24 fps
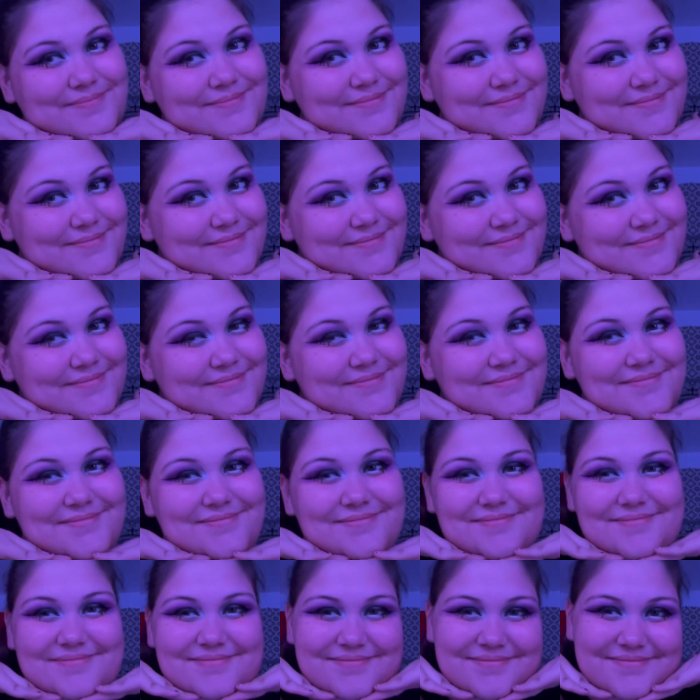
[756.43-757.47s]

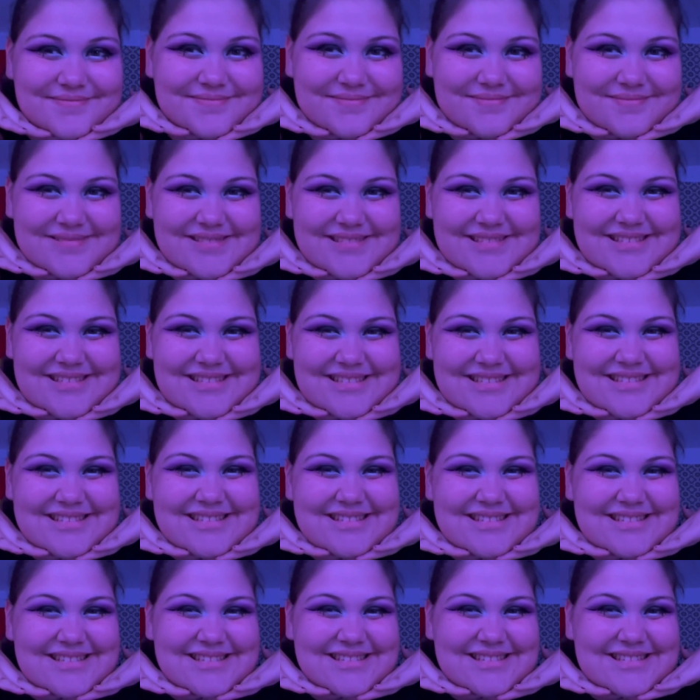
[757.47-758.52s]

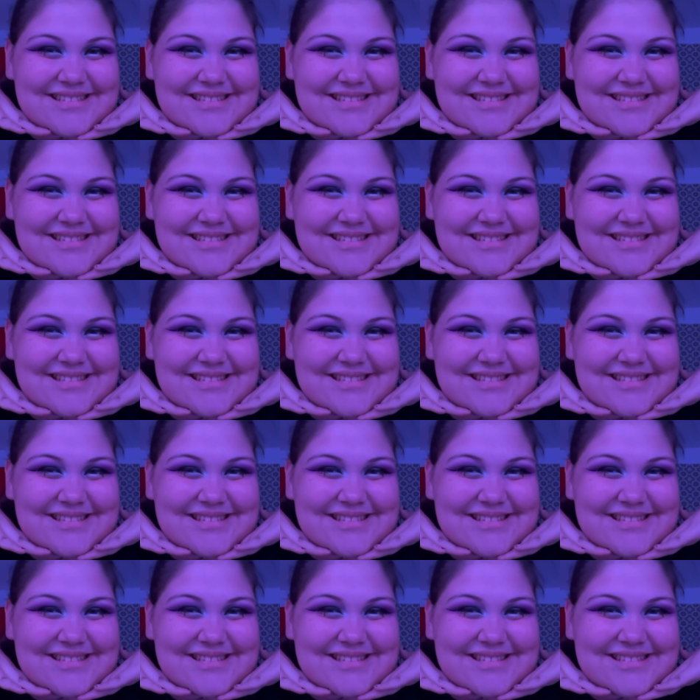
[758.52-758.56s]
Nothing is said.